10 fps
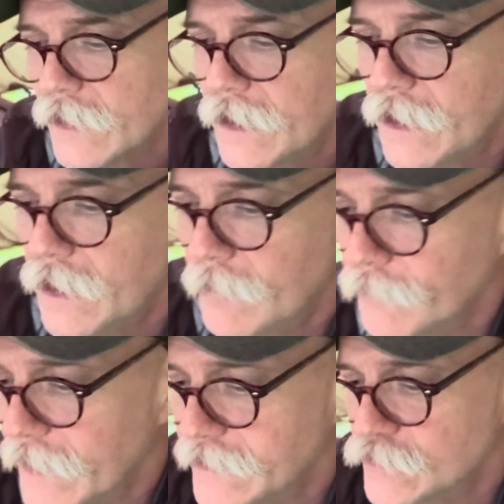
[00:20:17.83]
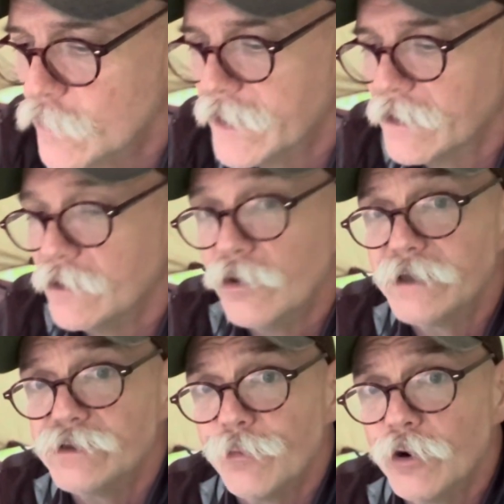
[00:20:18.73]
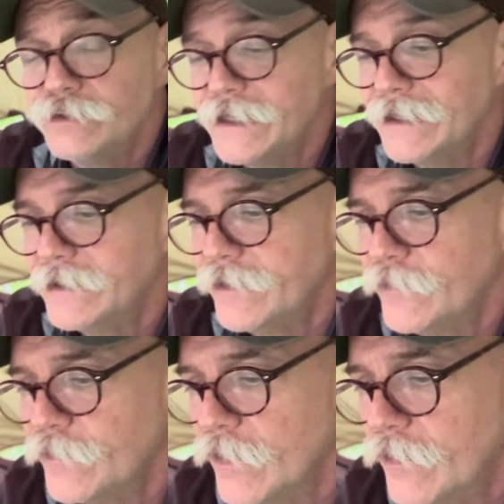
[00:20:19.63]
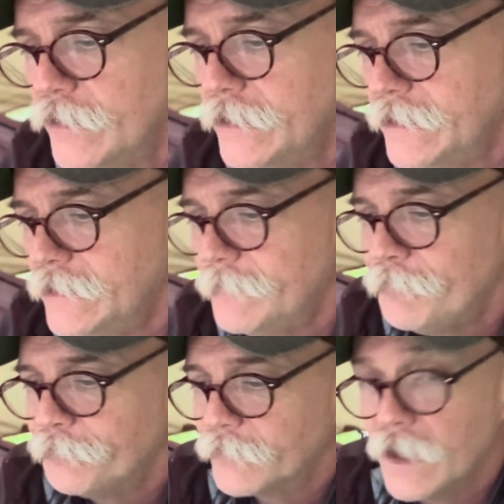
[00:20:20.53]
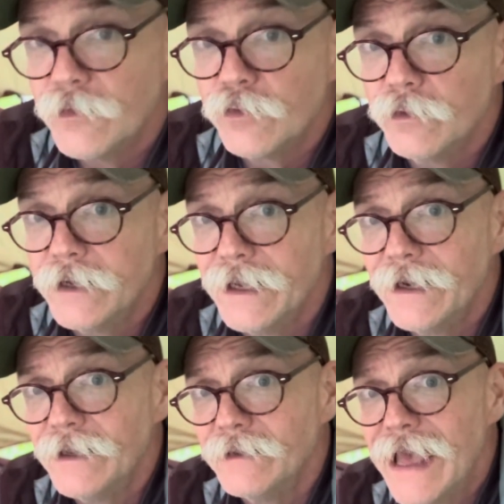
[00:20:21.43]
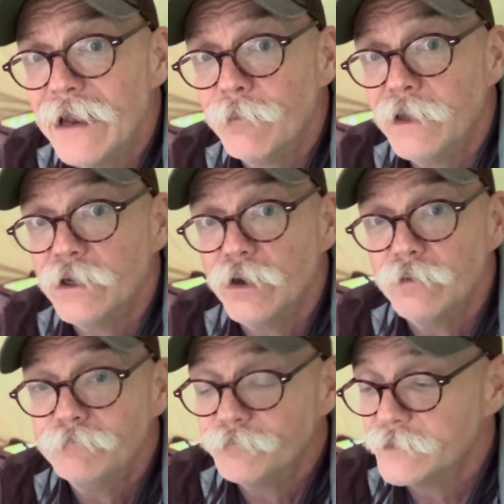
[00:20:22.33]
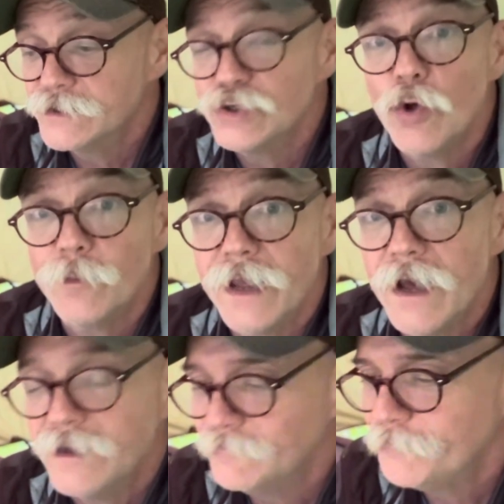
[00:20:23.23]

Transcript: I just wanted a little extra protein in there, so I threw it in, and jalapeno sold me on it.